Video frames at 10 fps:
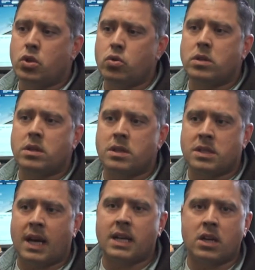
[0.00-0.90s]
Due to the
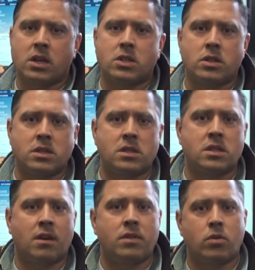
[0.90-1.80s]
design
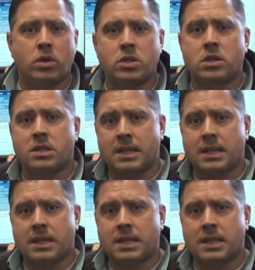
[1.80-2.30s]
characteristics of the original